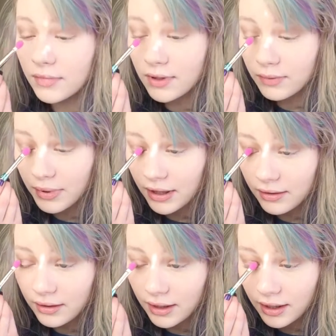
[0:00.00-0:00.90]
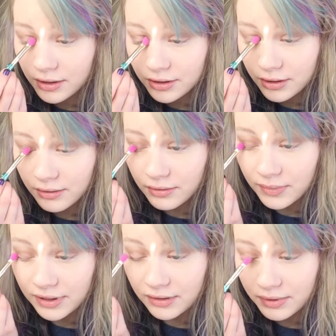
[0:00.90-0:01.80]
This palette actually
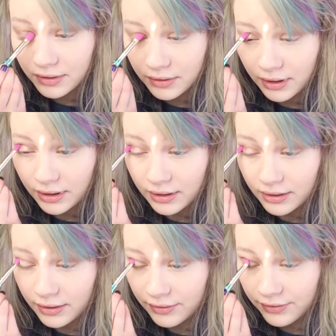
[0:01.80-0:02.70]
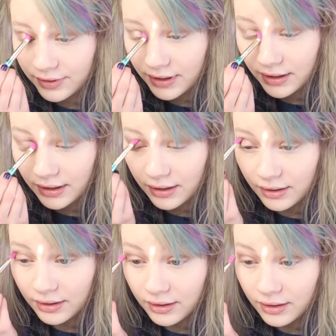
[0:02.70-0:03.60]
reminds me a lot of the
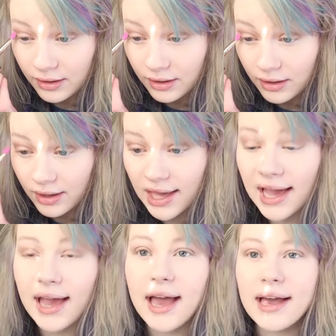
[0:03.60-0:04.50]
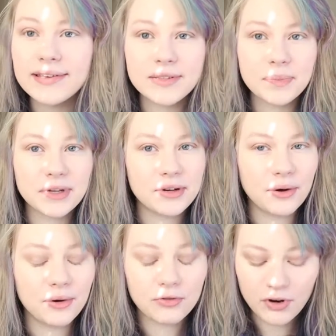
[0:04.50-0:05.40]

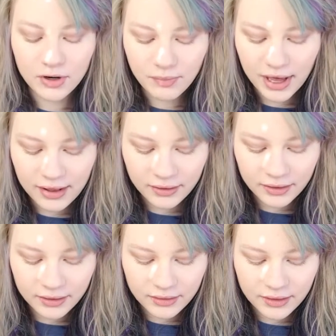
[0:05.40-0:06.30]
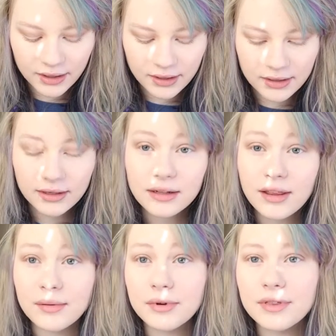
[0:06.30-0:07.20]
Aspen Ovard palette they did a
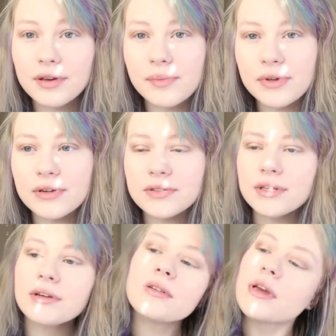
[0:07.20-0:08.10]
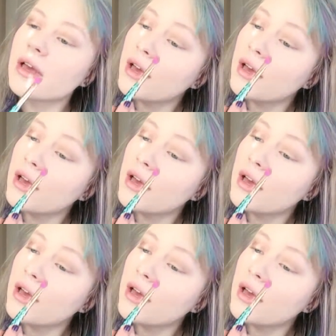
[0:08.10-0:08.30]
collab with a couple years ago.